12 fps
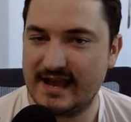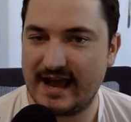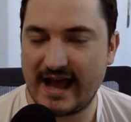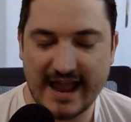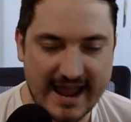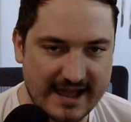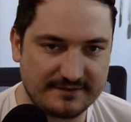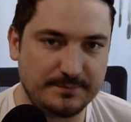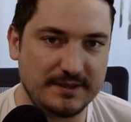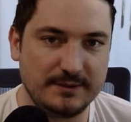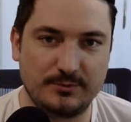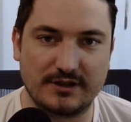I have
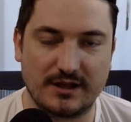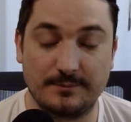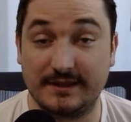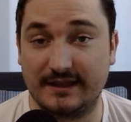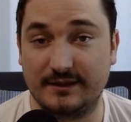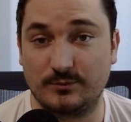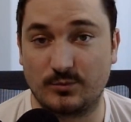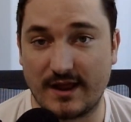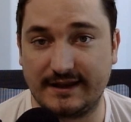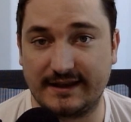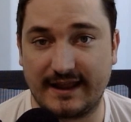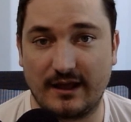people coming in
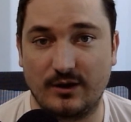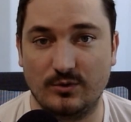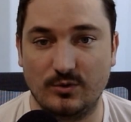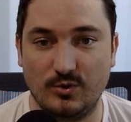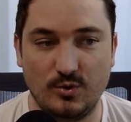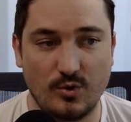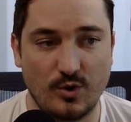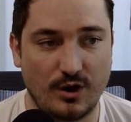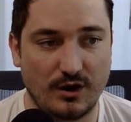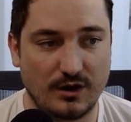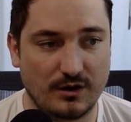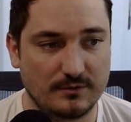right now who
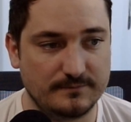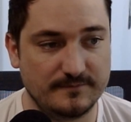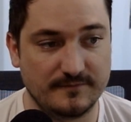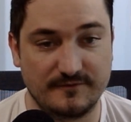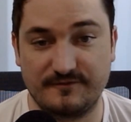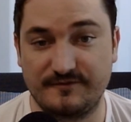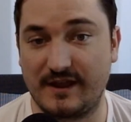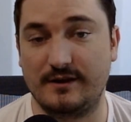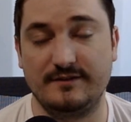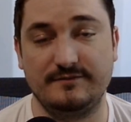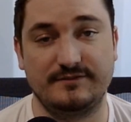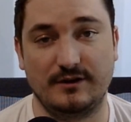are
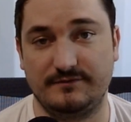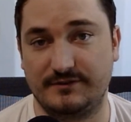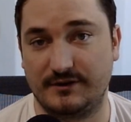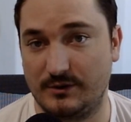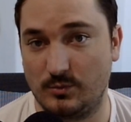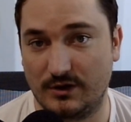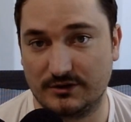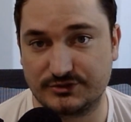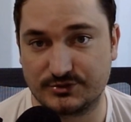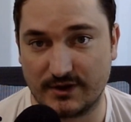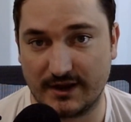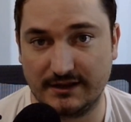very, very, very well
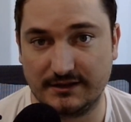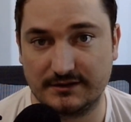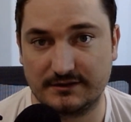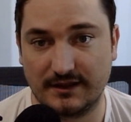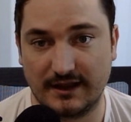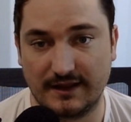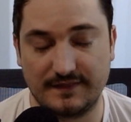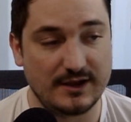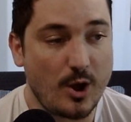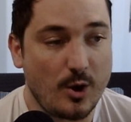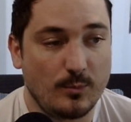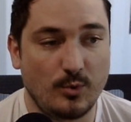trained, and they
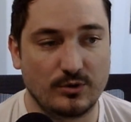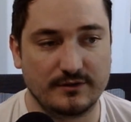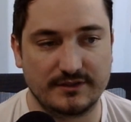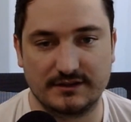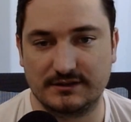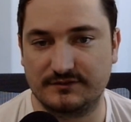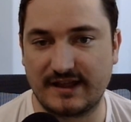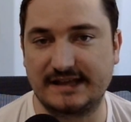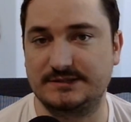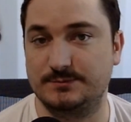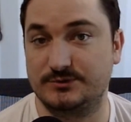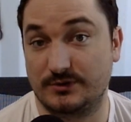know more than the
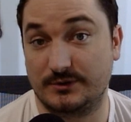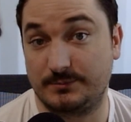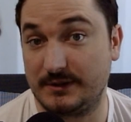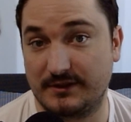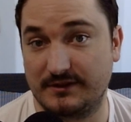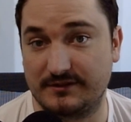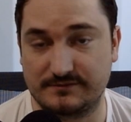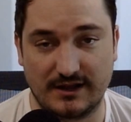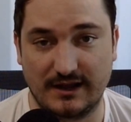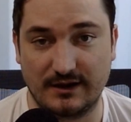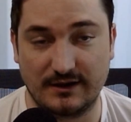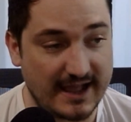vast majority of people I've ever
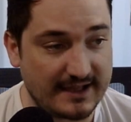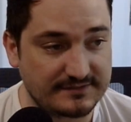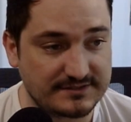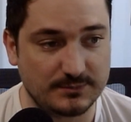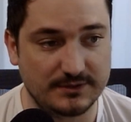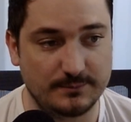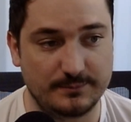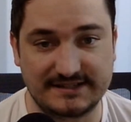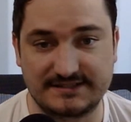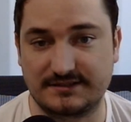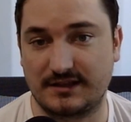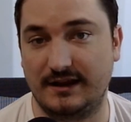hired. I have some of the
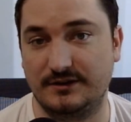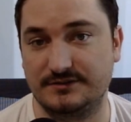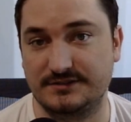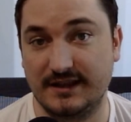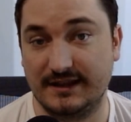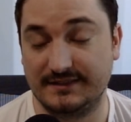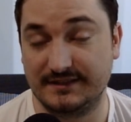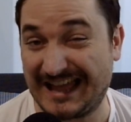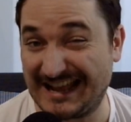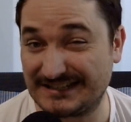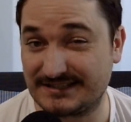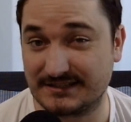best hires in the
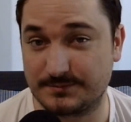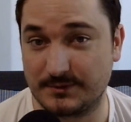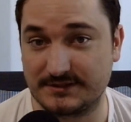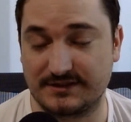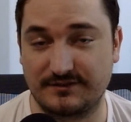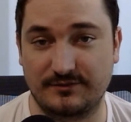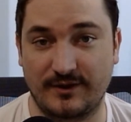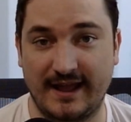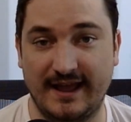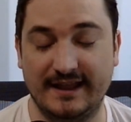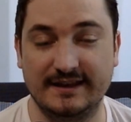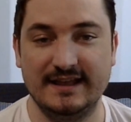last 6 months I've ever
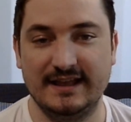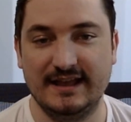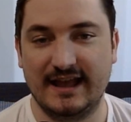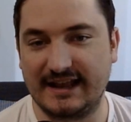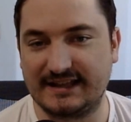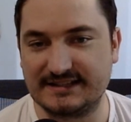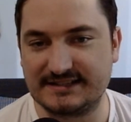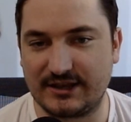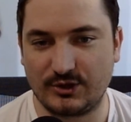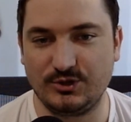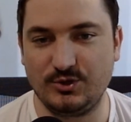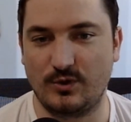had. I can
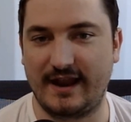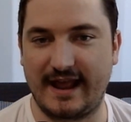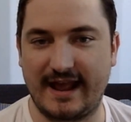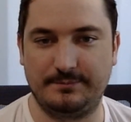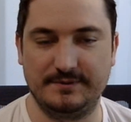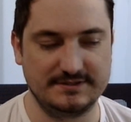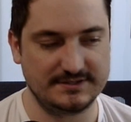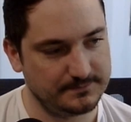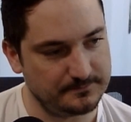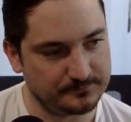tell you what happens.